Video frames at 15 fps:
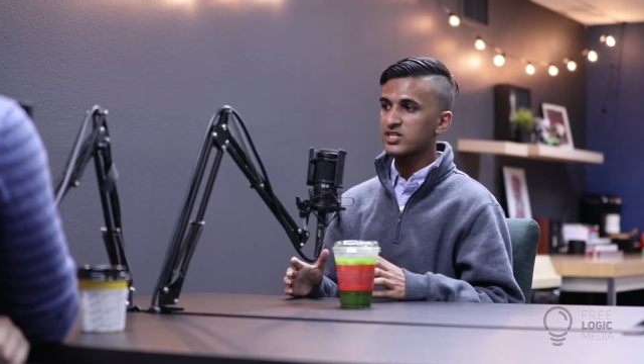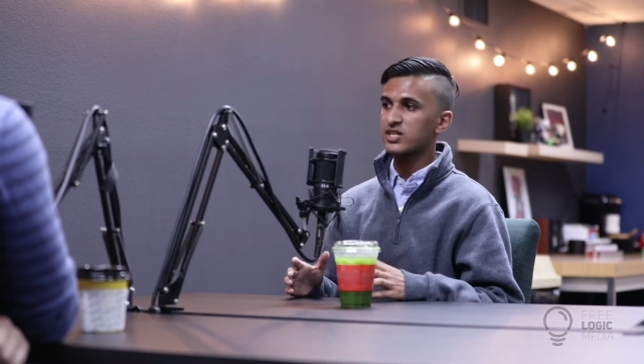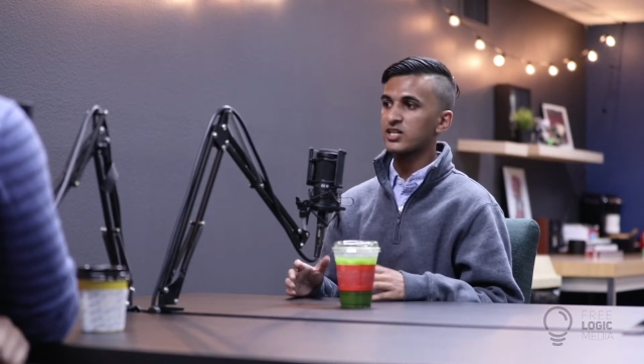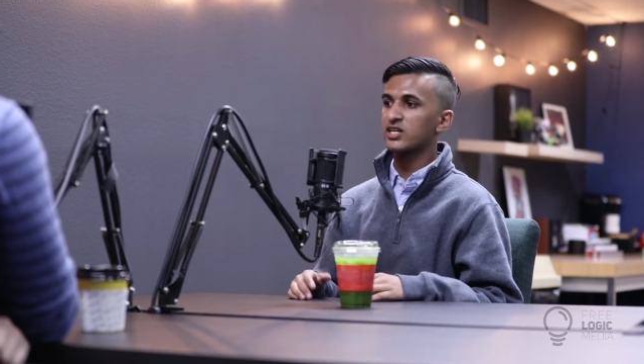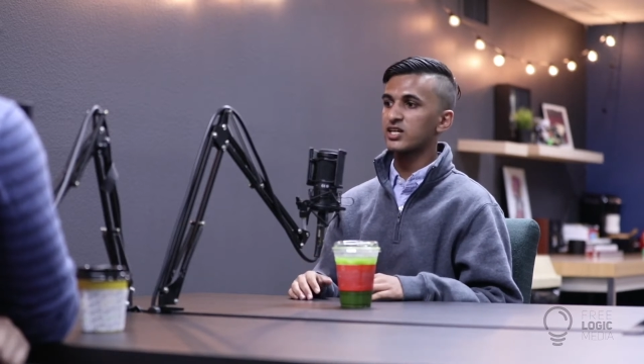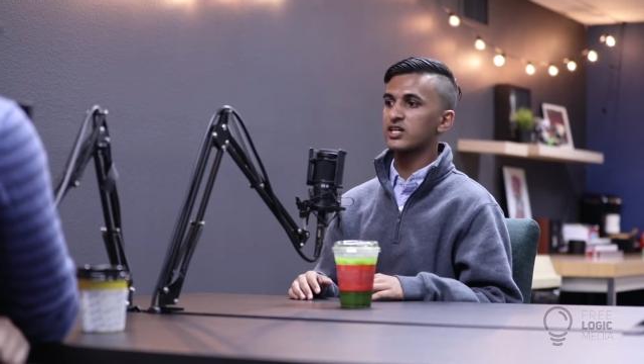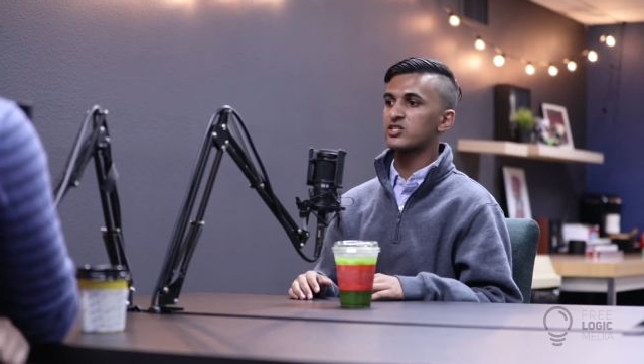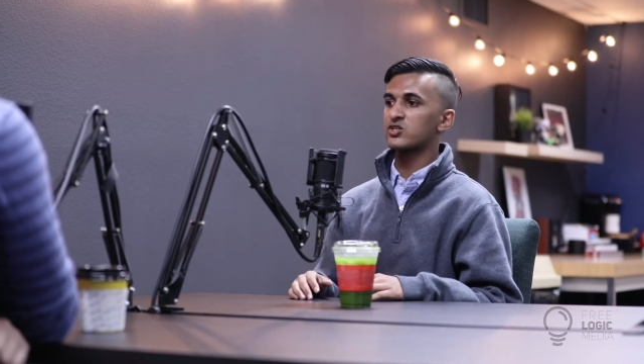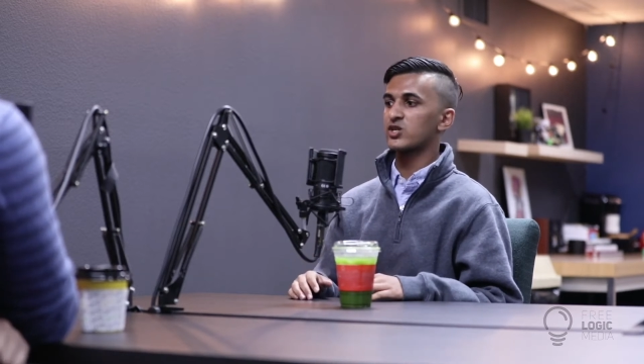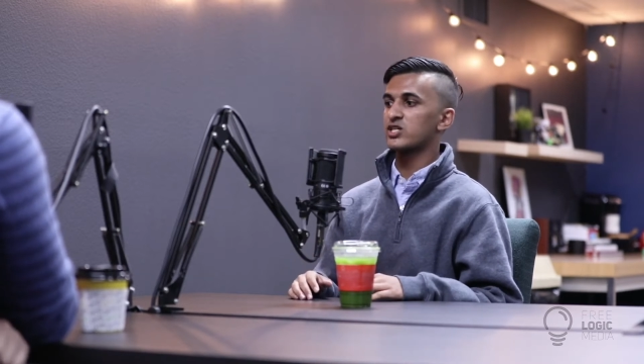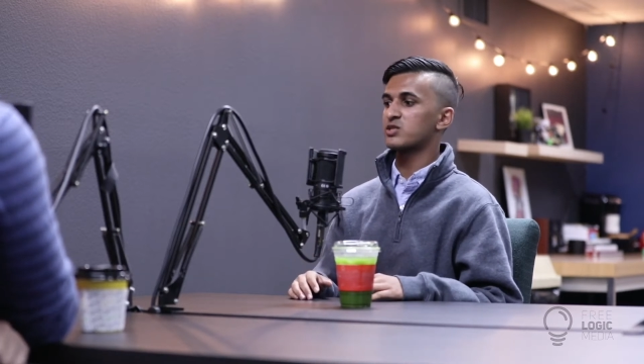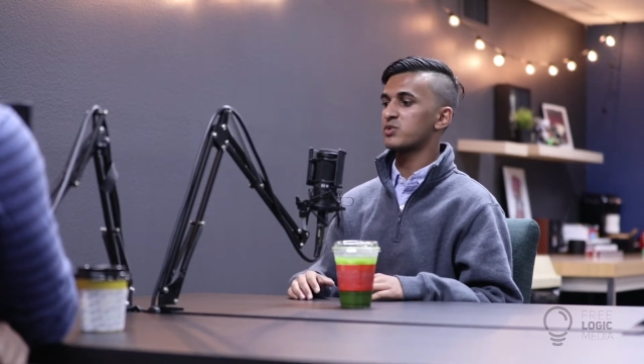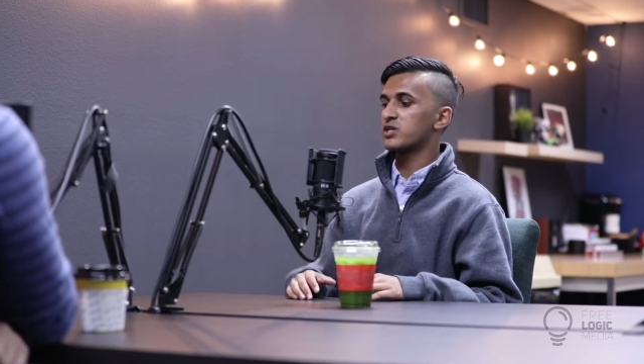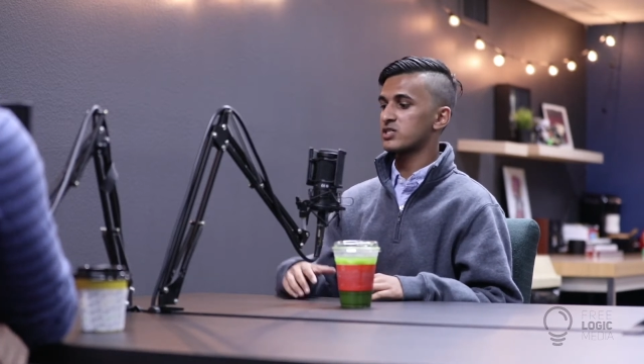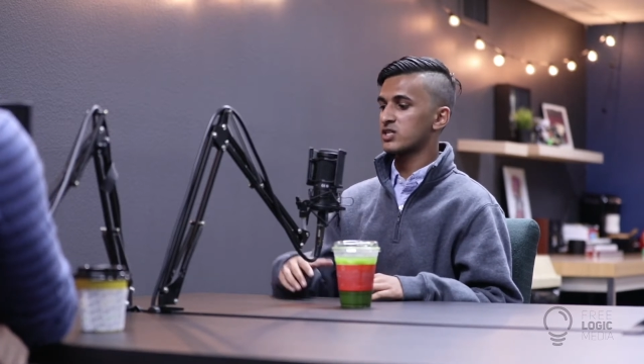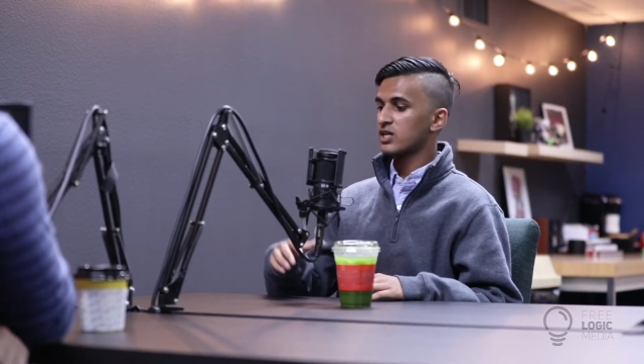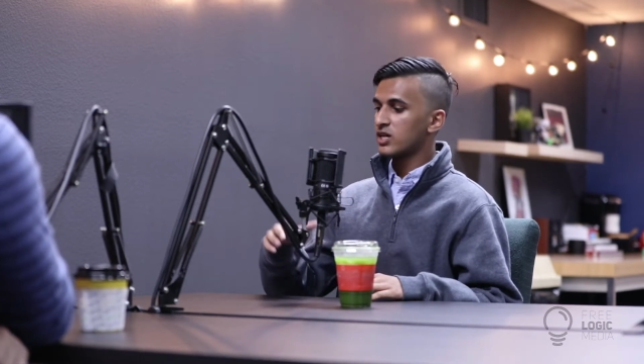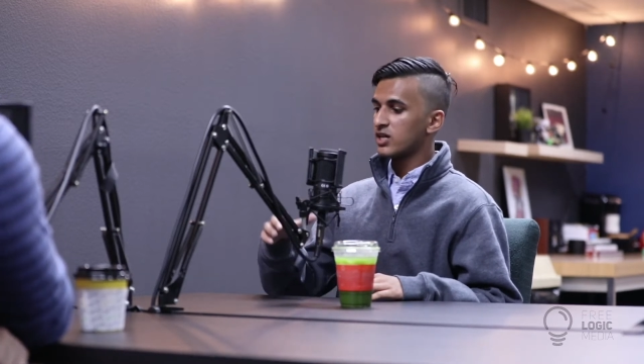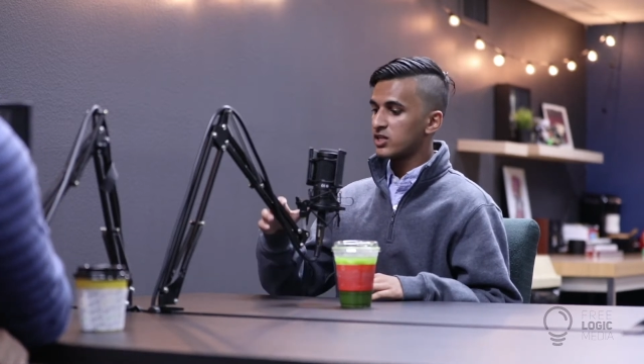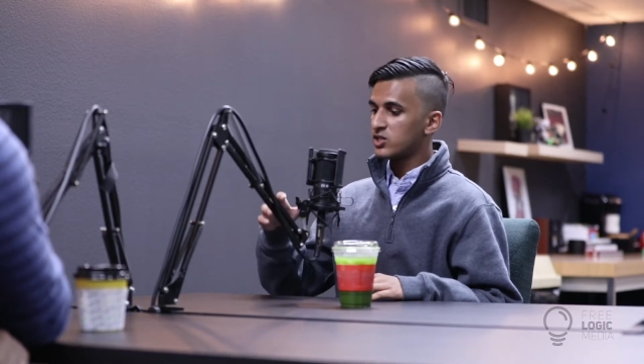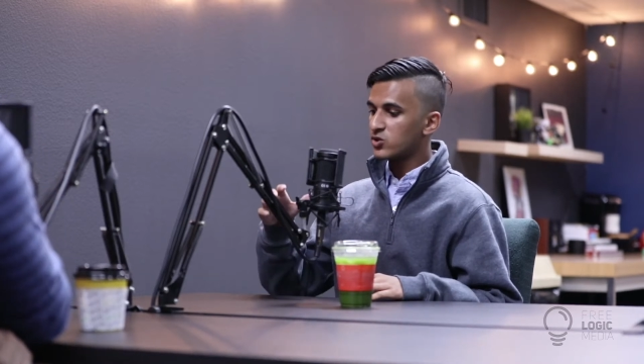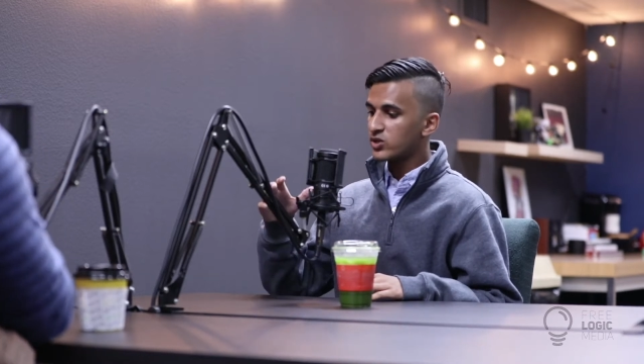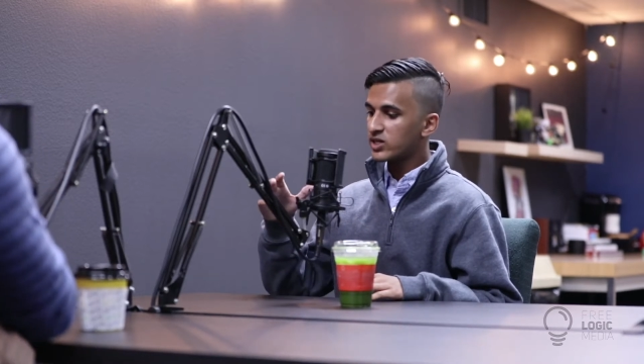It's crazy because you